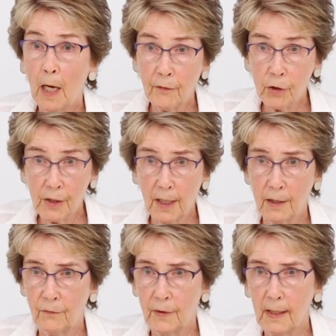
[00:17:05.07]
other side
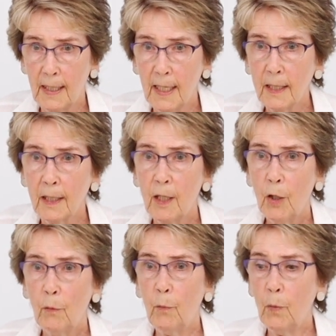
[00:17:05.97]
of the lake
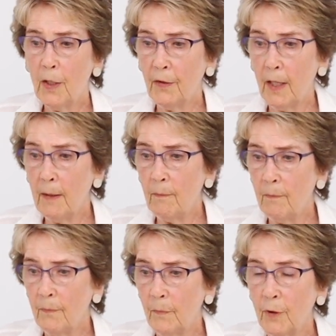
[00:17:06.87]
with
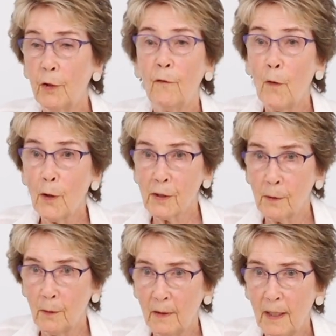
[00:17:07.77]
the
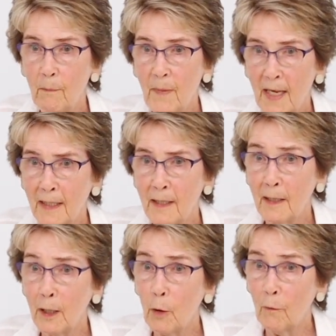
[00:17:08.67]
fossil embedded
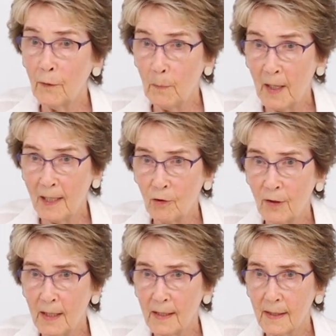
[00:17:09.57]
in it of the pine
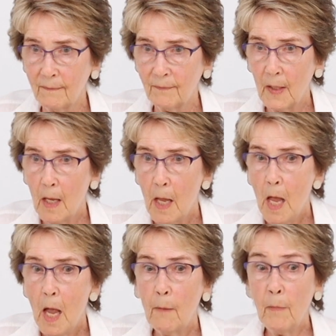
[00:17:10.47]
trees.
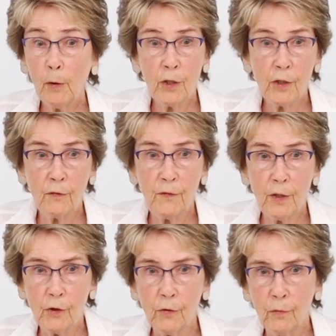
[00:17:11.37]
Millions of
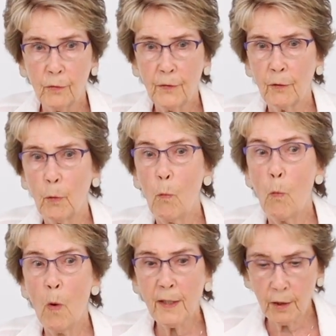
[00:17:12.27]
years old. I
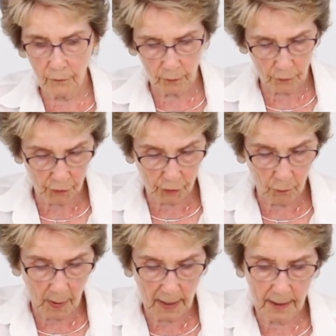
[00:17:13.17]
thought, wonderful.
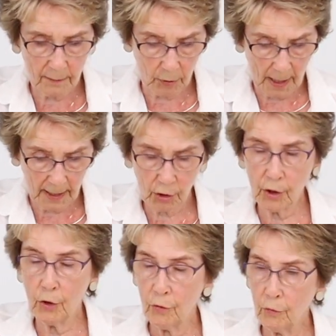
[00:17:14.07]
So I
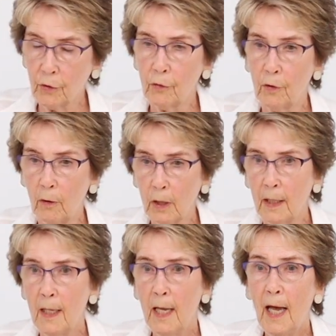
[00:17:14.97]
actually took the rock
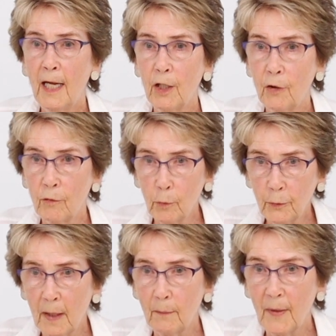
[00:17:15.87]
and I
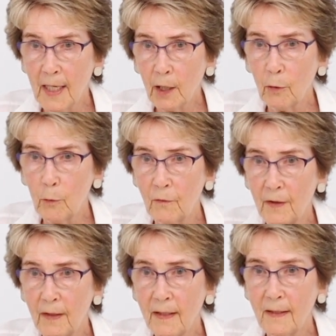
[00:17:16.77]
rolled up ink over
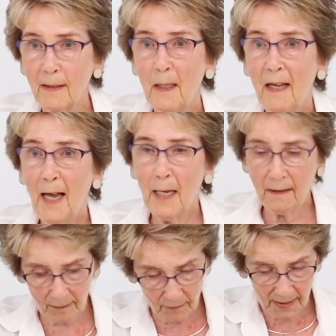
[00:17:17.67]
it and